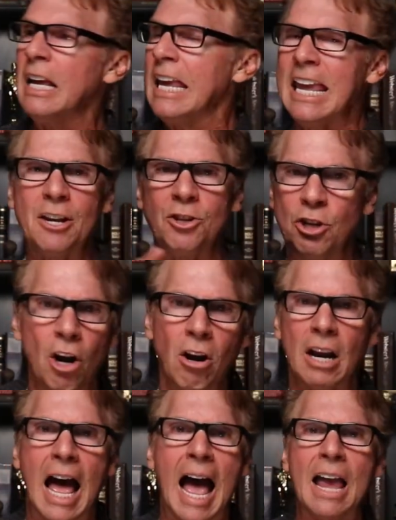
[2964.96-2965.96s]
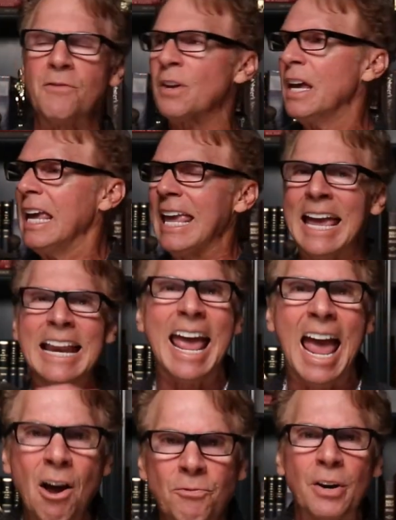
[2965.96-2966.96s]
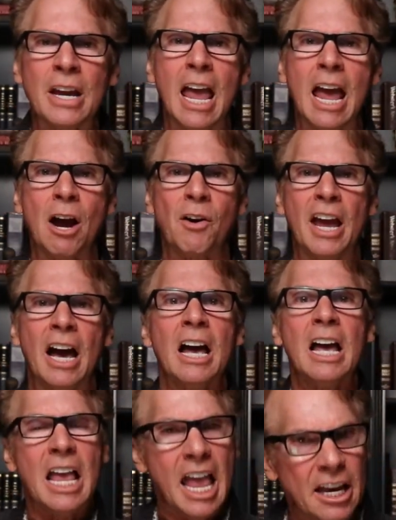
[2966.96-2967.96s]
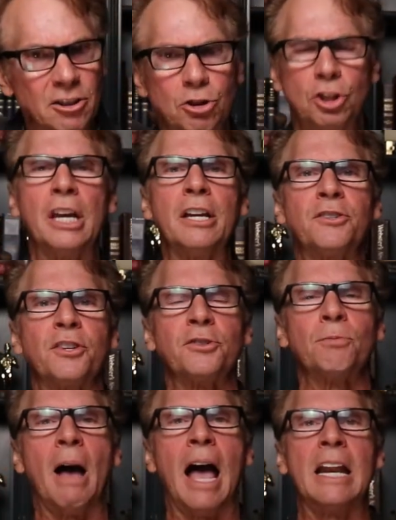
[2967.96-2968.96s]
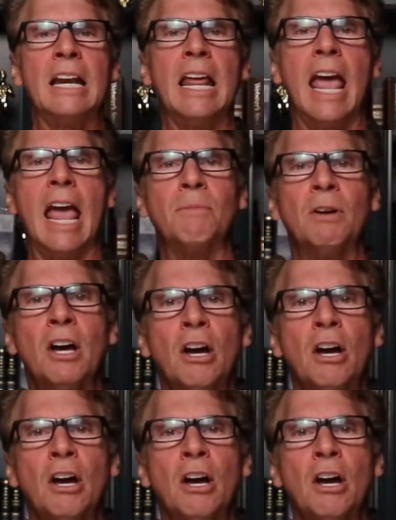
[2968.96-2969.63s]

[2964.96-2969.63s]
in your life, in every area, in Jesus' mighty name.